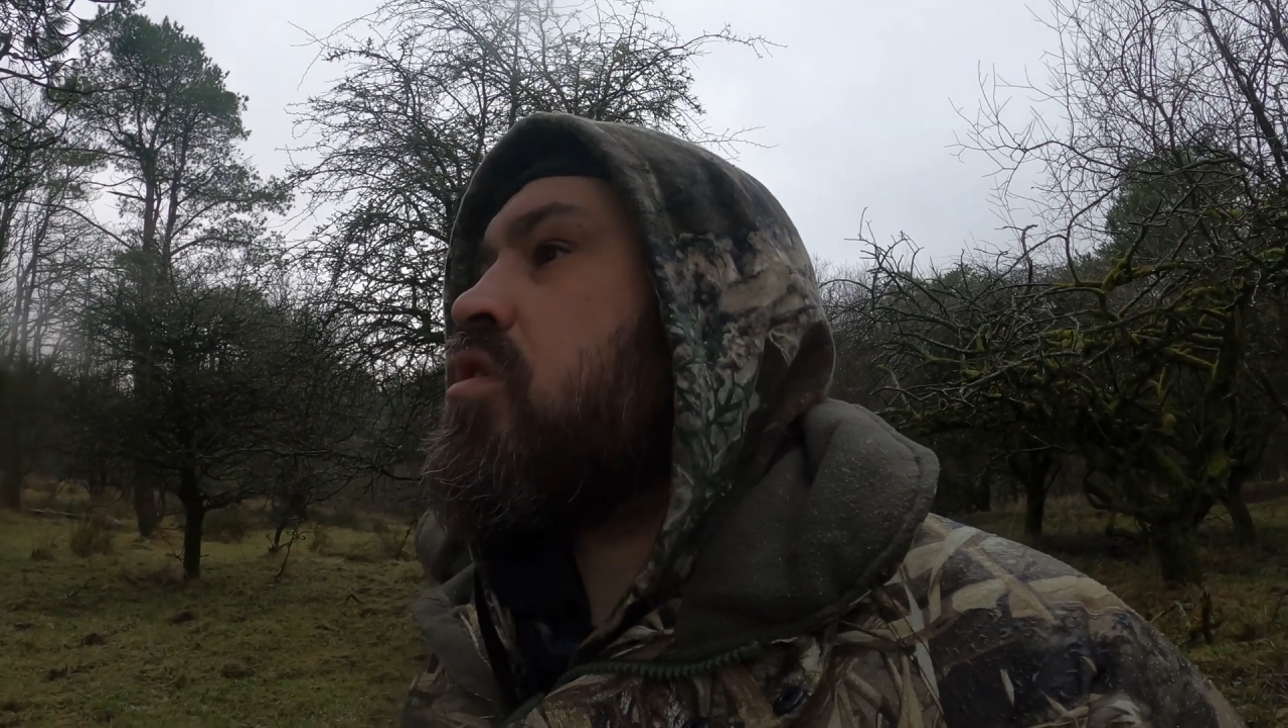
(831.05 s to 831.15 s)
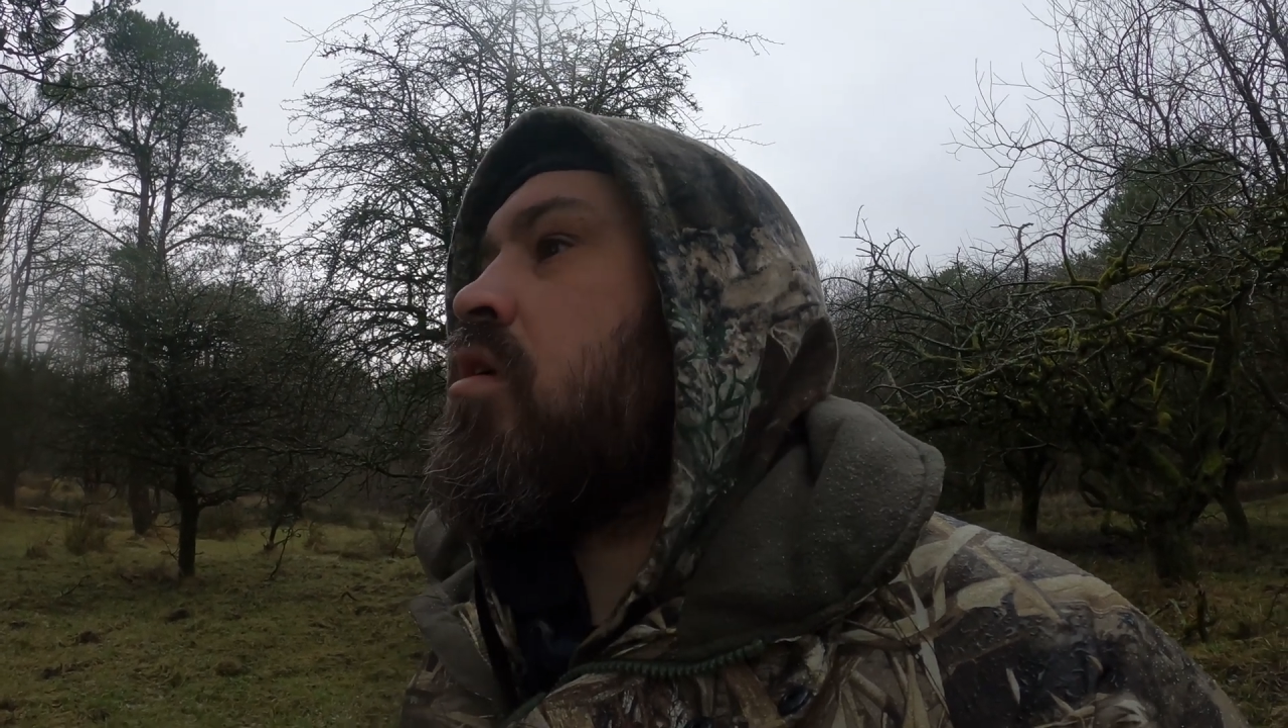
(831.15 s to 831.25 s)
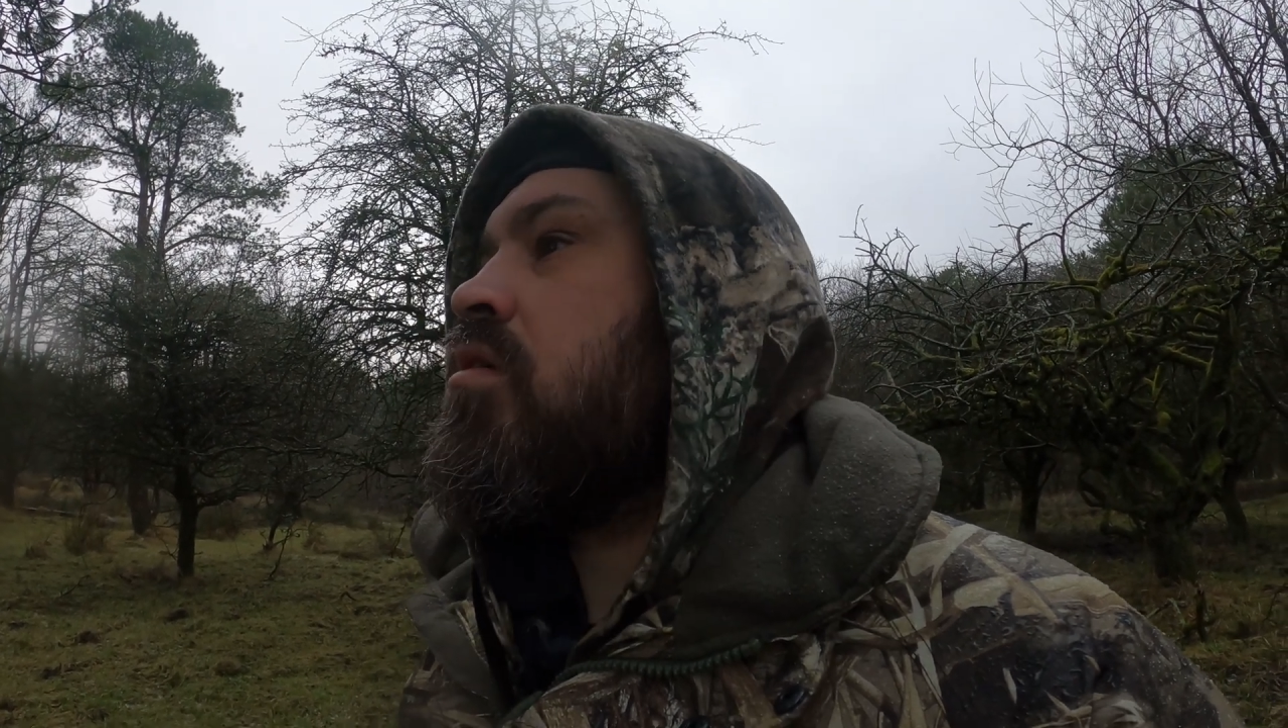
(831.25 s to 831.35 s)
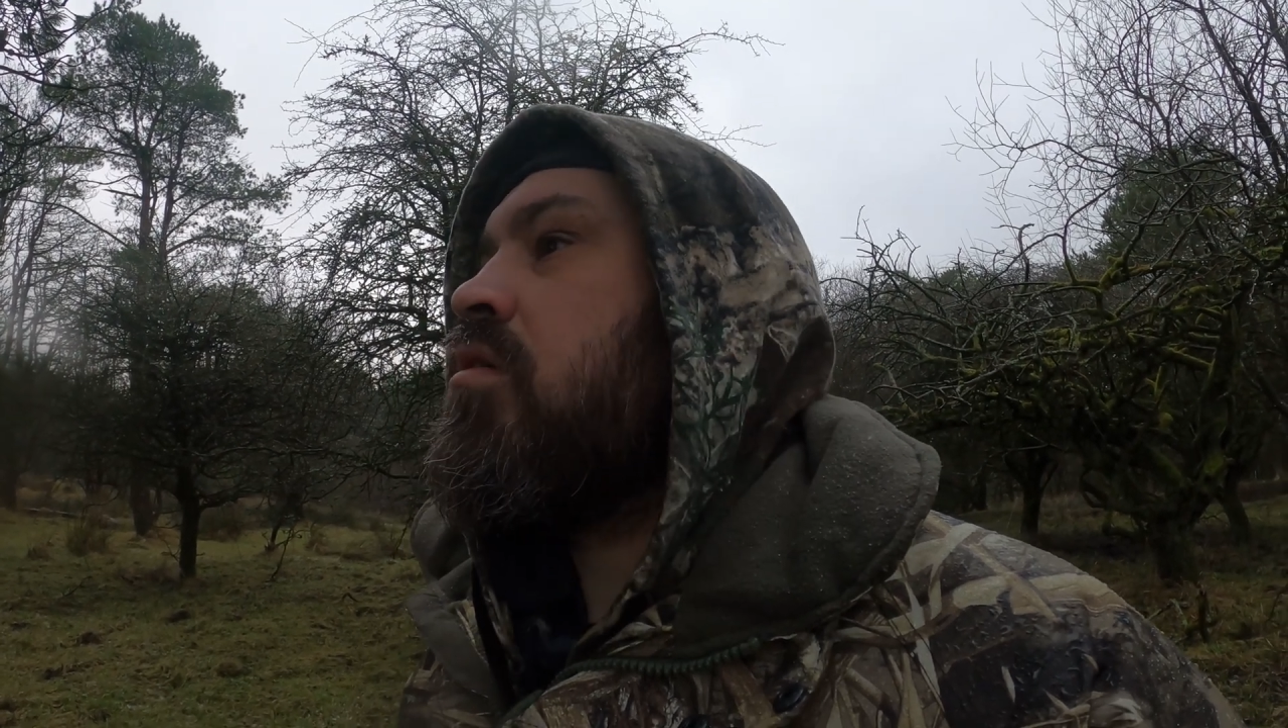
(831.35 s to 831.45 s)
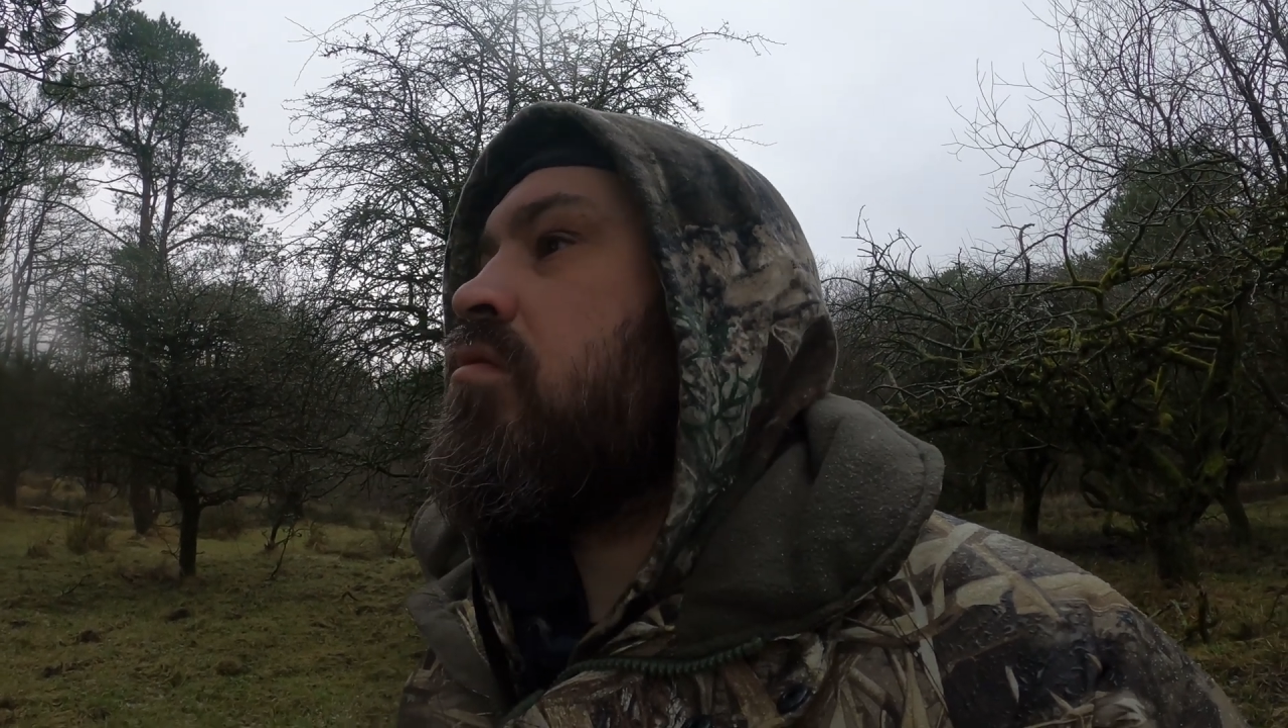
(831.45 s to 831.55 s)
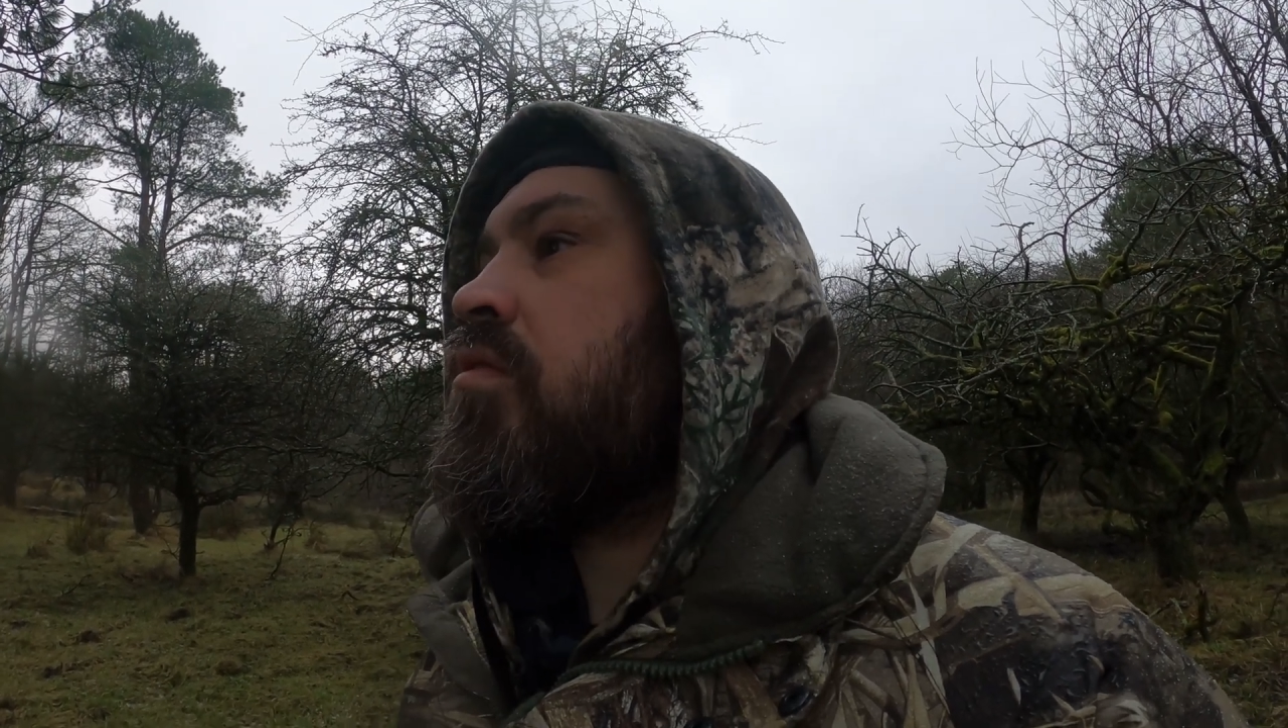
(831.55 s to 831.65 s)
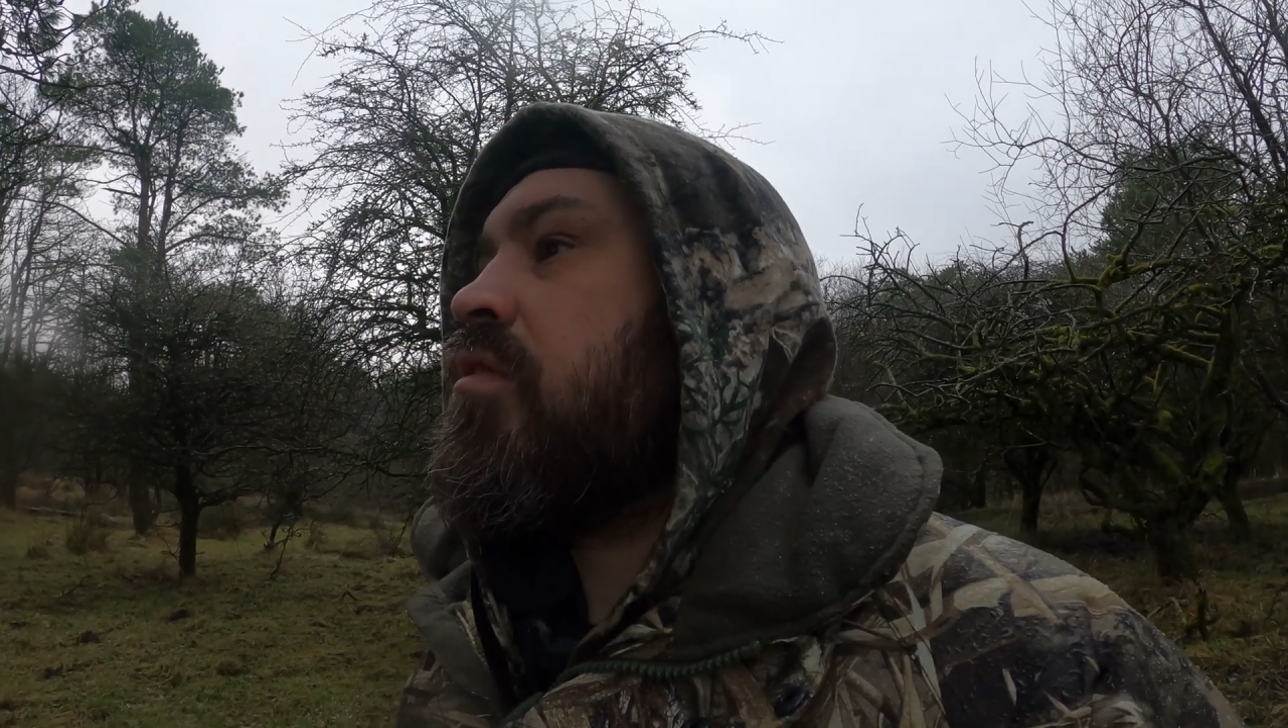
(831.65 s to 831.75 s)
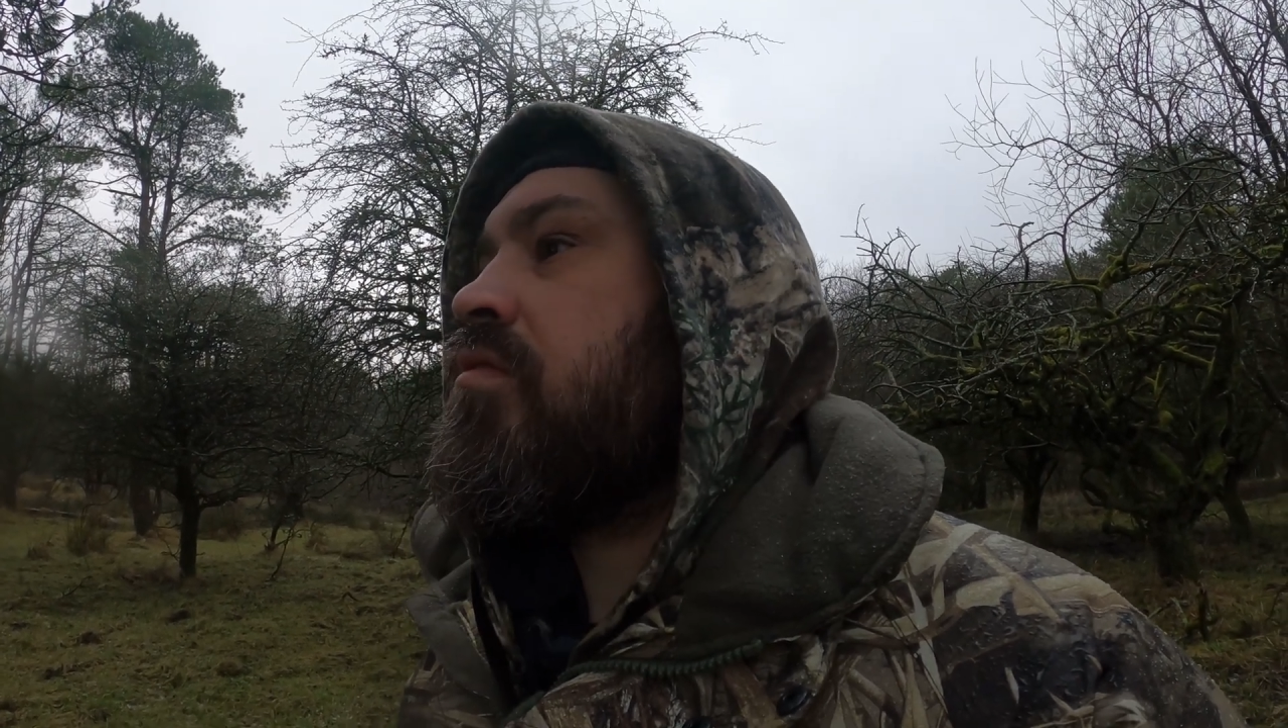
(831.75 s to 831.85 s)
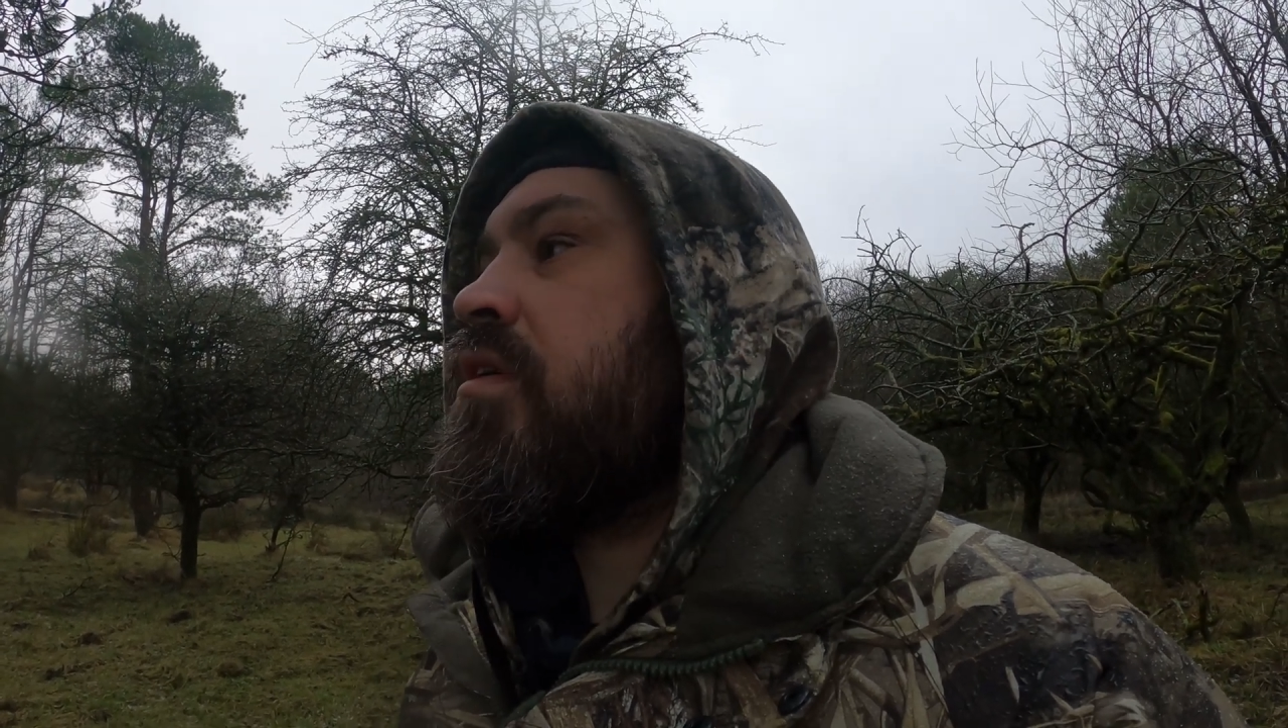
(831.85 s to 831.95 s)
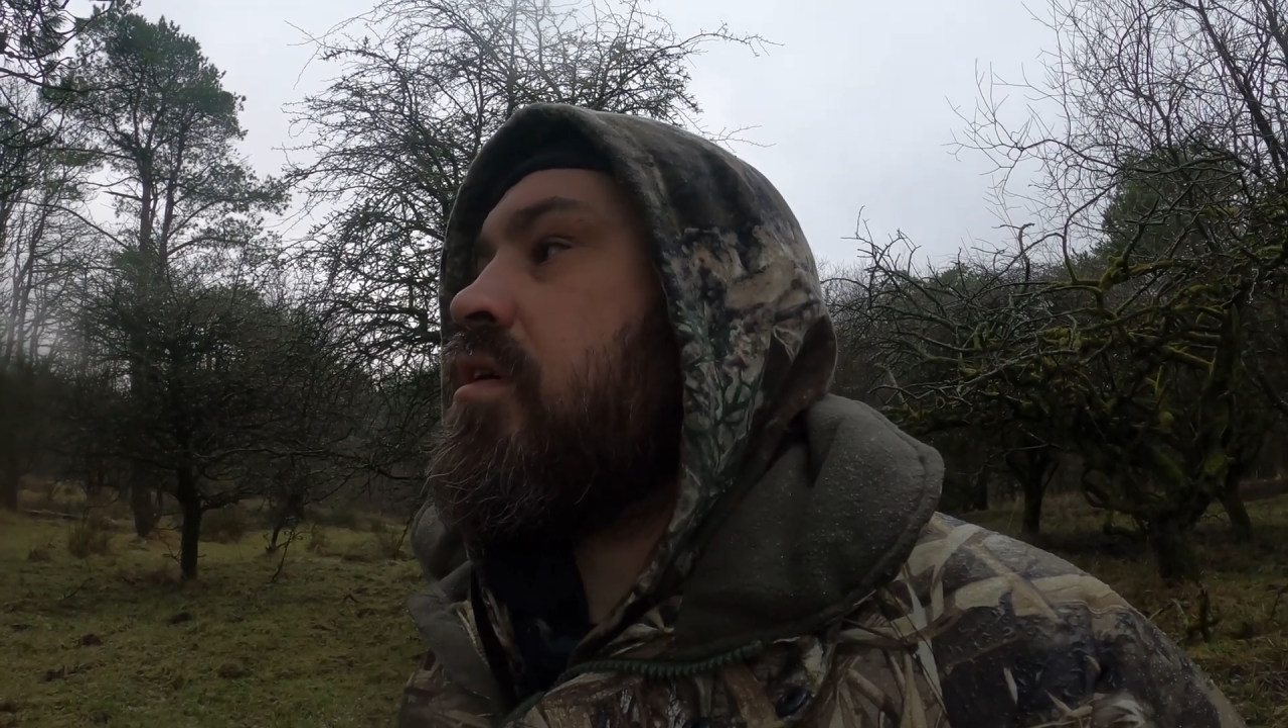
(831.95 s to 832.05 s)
shot of one of